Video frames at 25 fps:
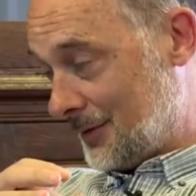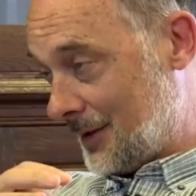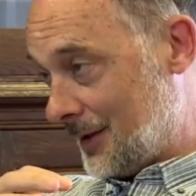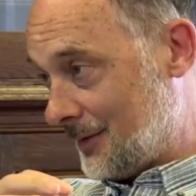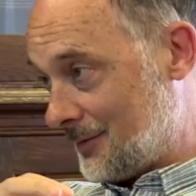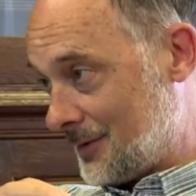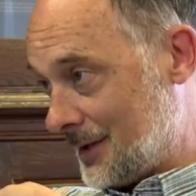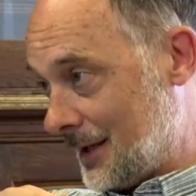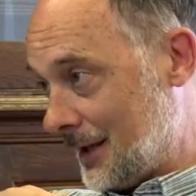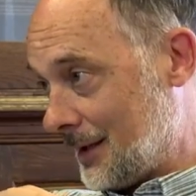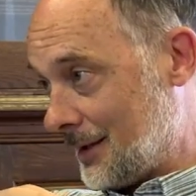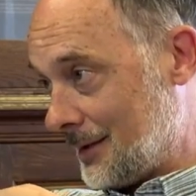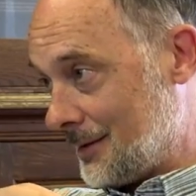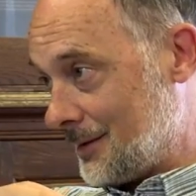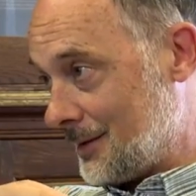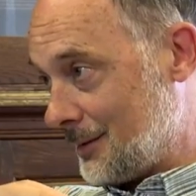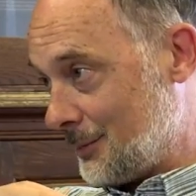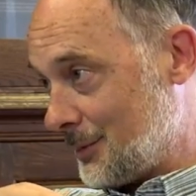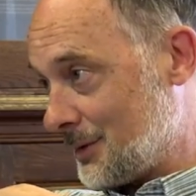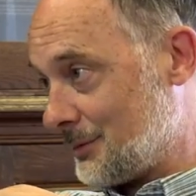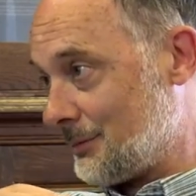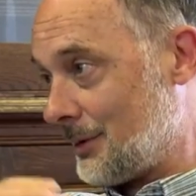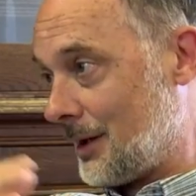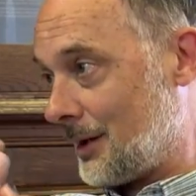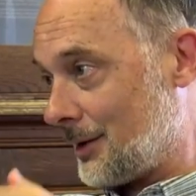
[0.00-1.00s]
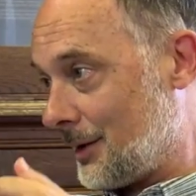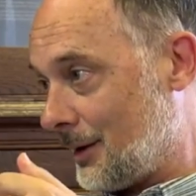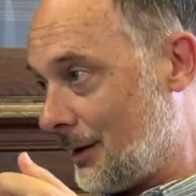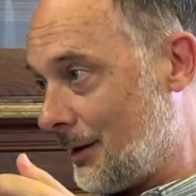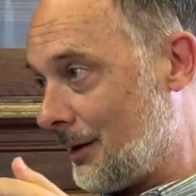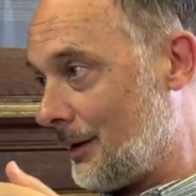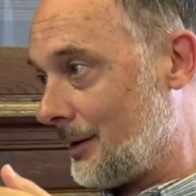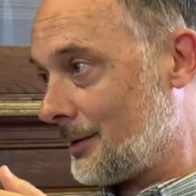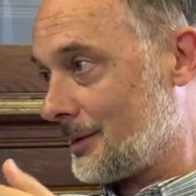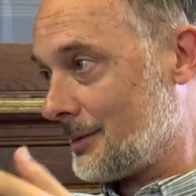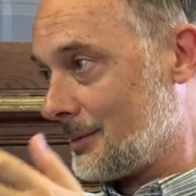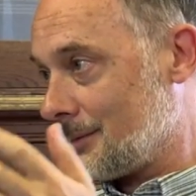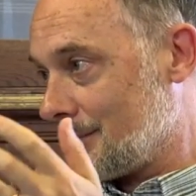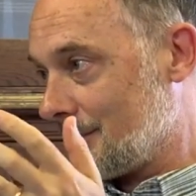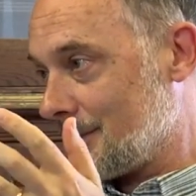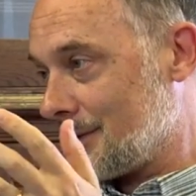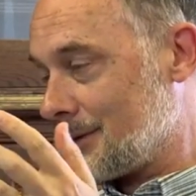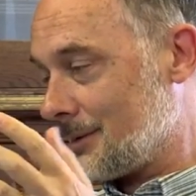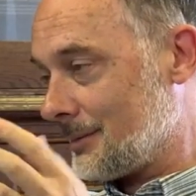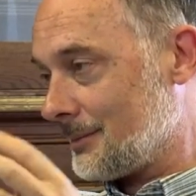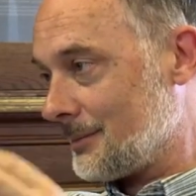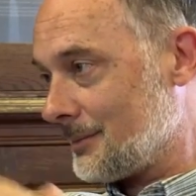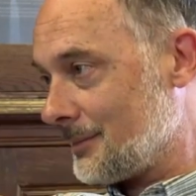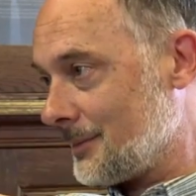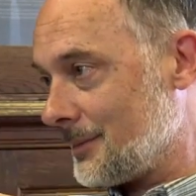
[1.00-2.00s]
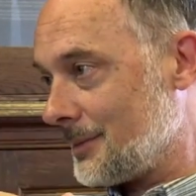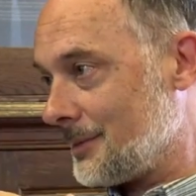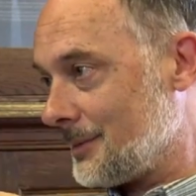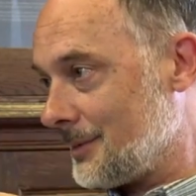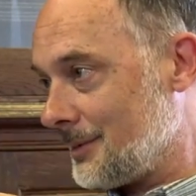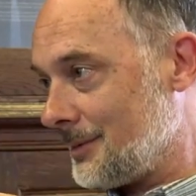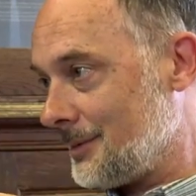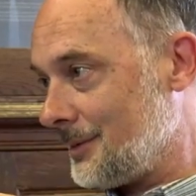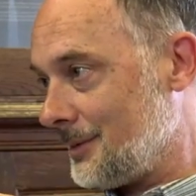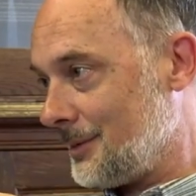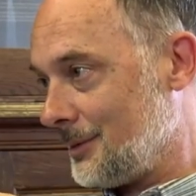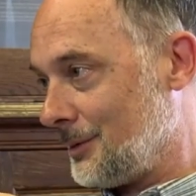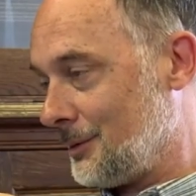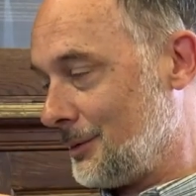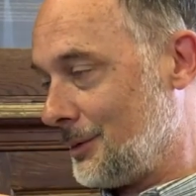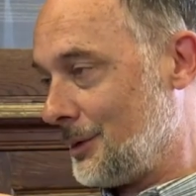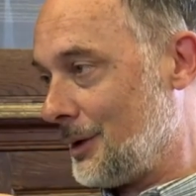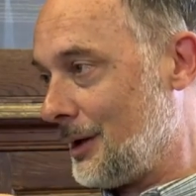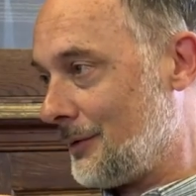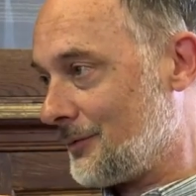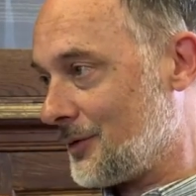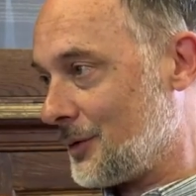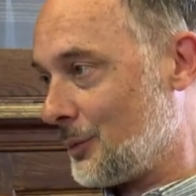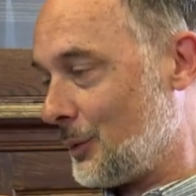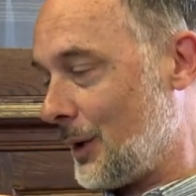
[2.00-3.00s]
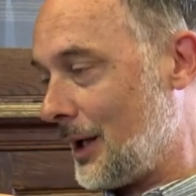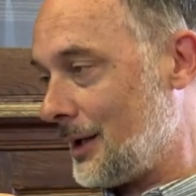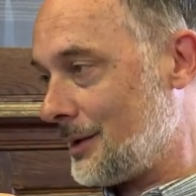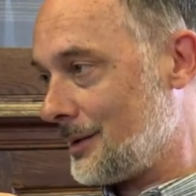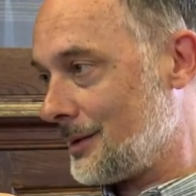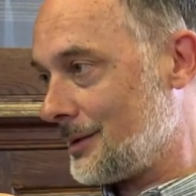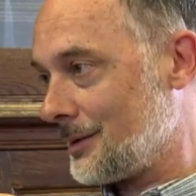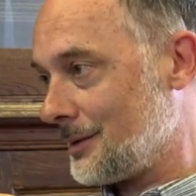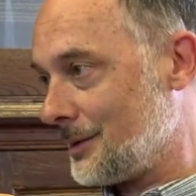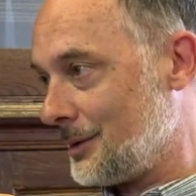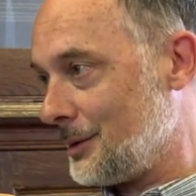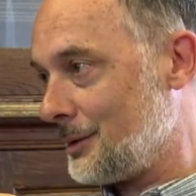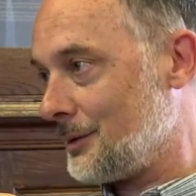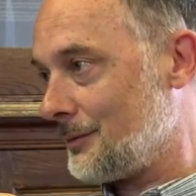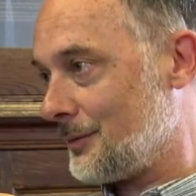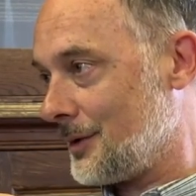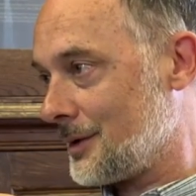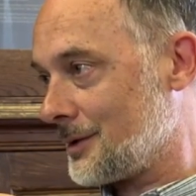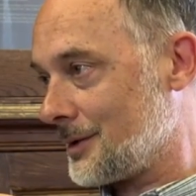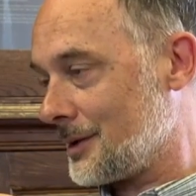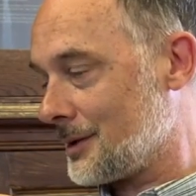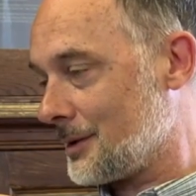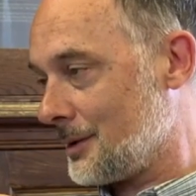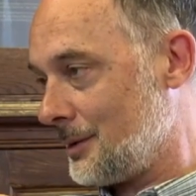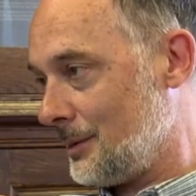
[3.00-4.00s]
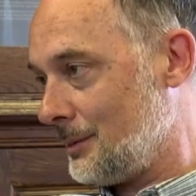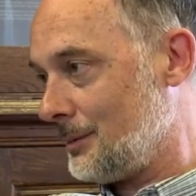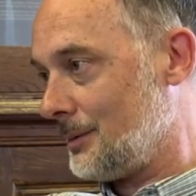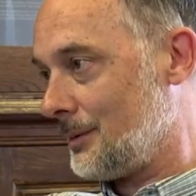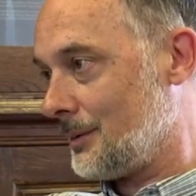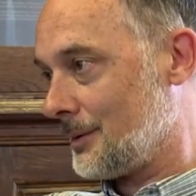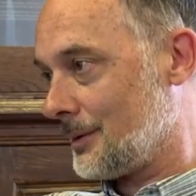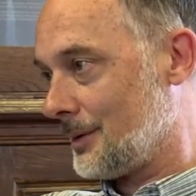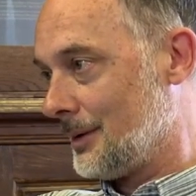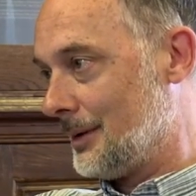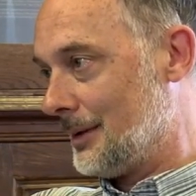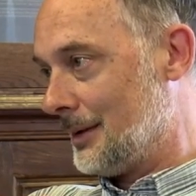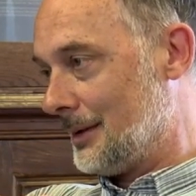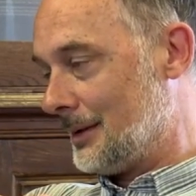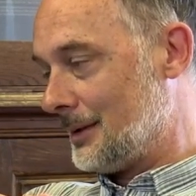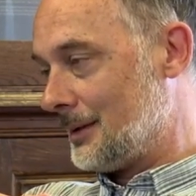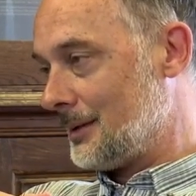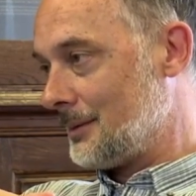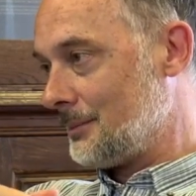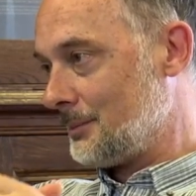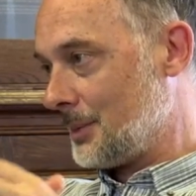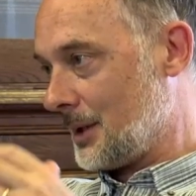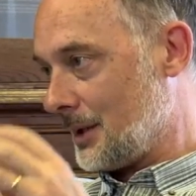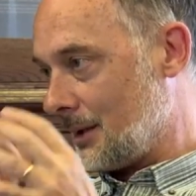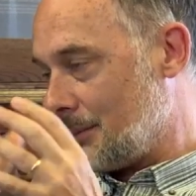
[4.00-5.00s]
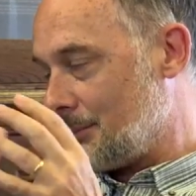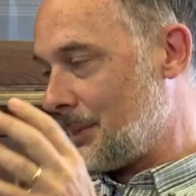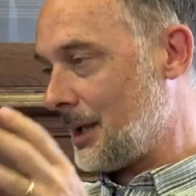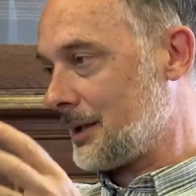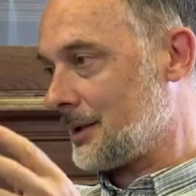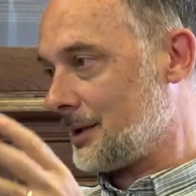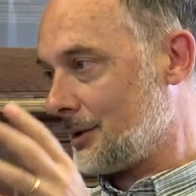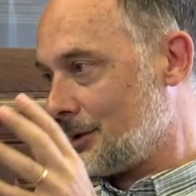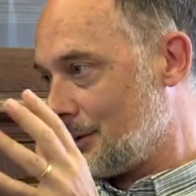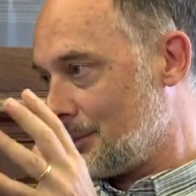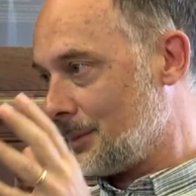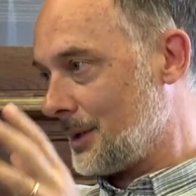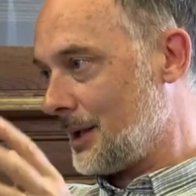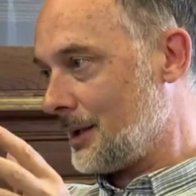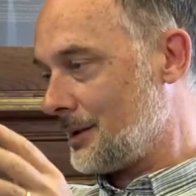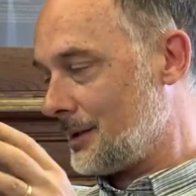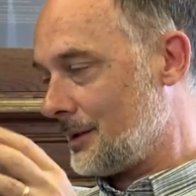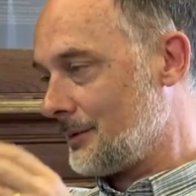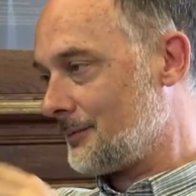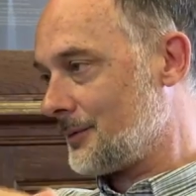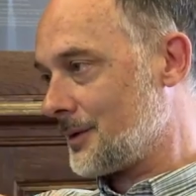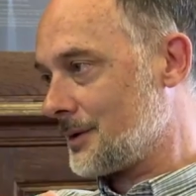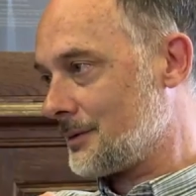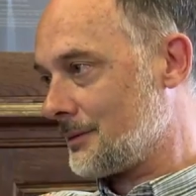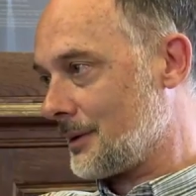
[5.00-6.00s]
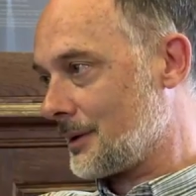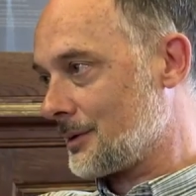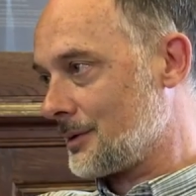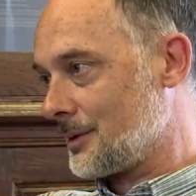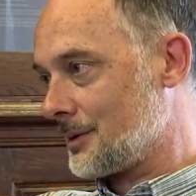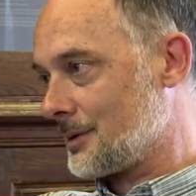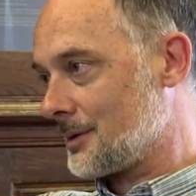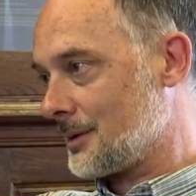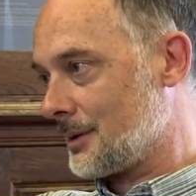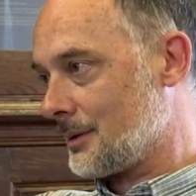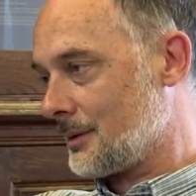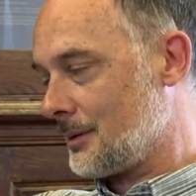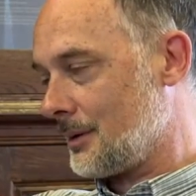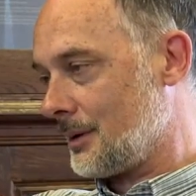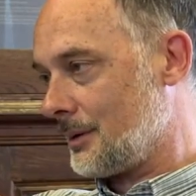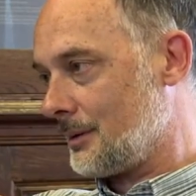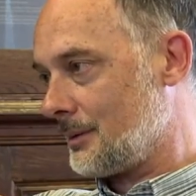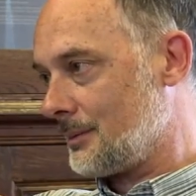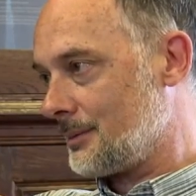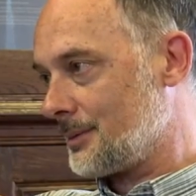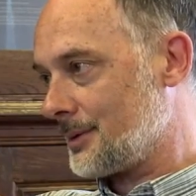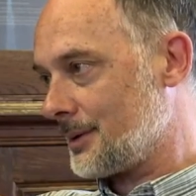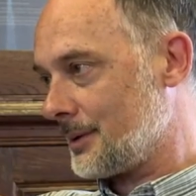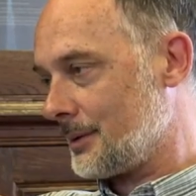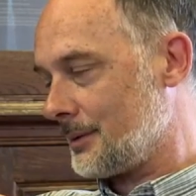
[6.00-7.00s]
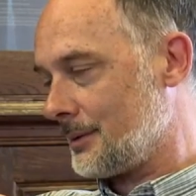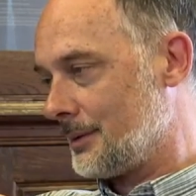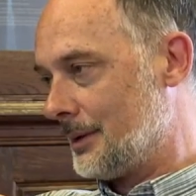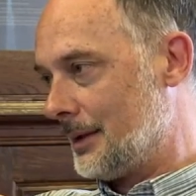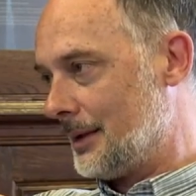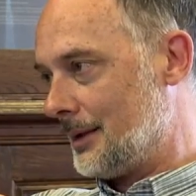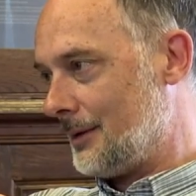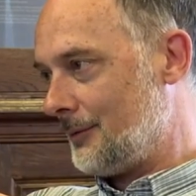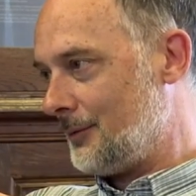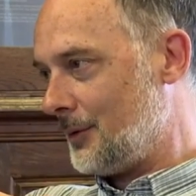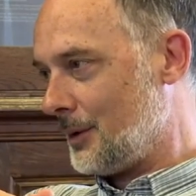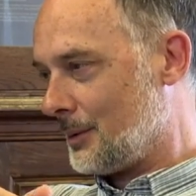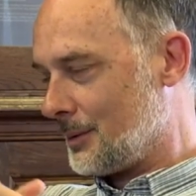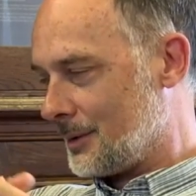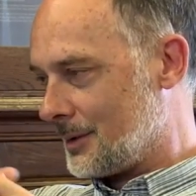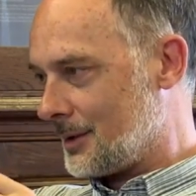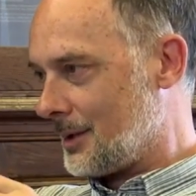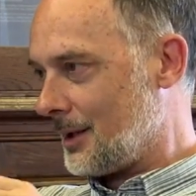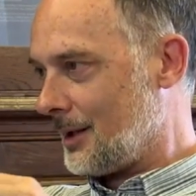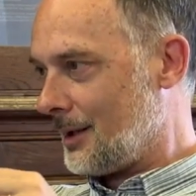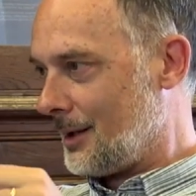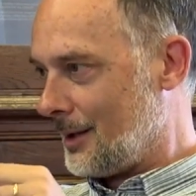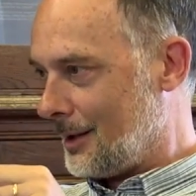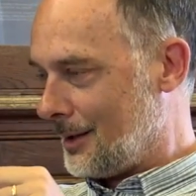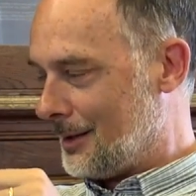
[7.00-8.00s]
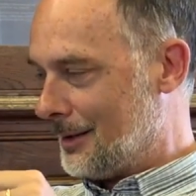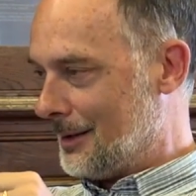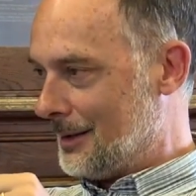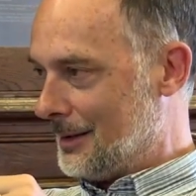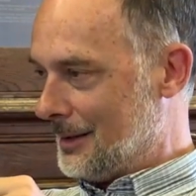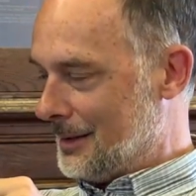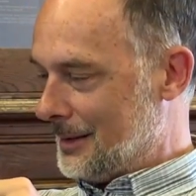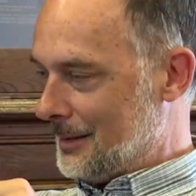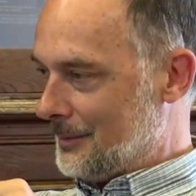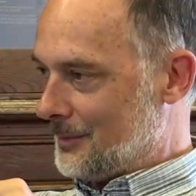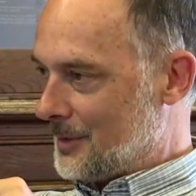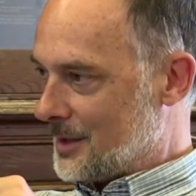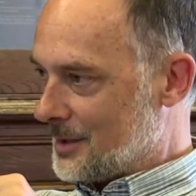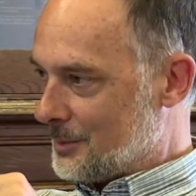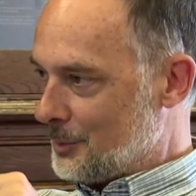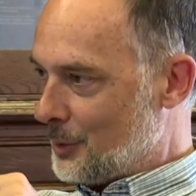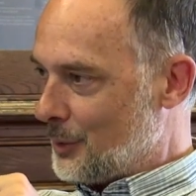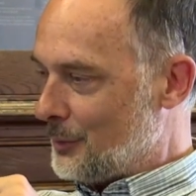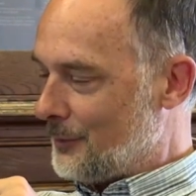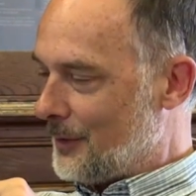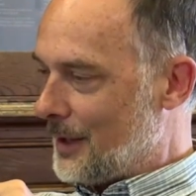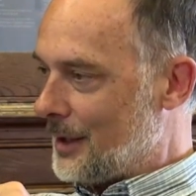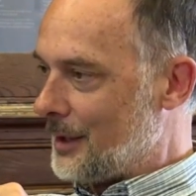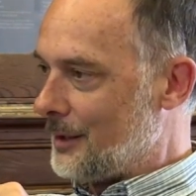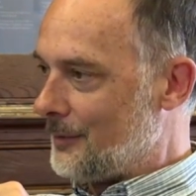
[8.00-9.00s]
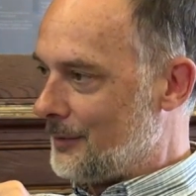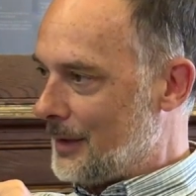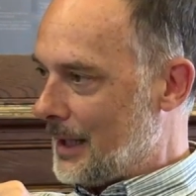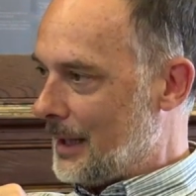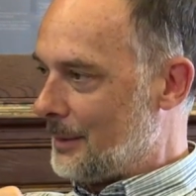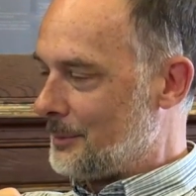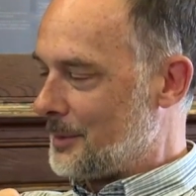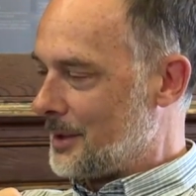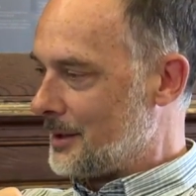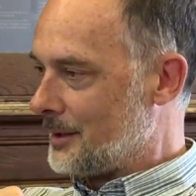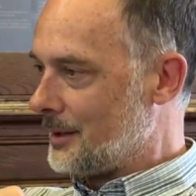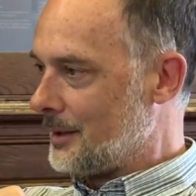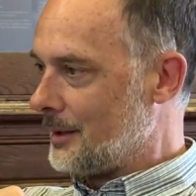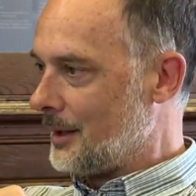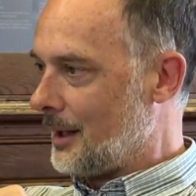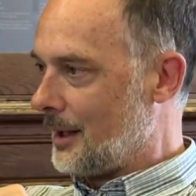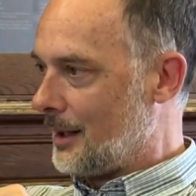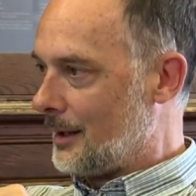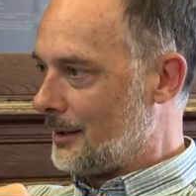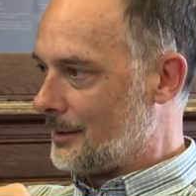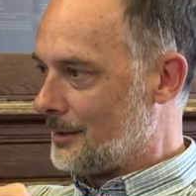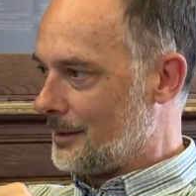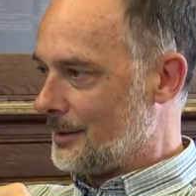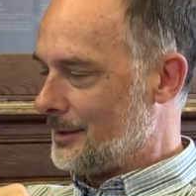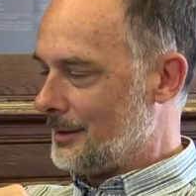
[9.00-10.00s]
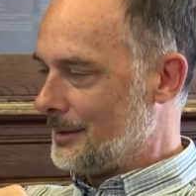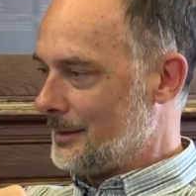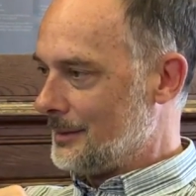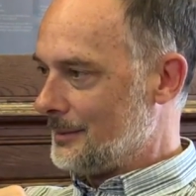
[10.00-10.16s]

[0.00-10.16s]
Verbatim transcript: five seconds, it was rather hot. You know, you have to wait until the universe is cooled, become matter dominated for structures to grow. So if you could tie the small value of lambda to that,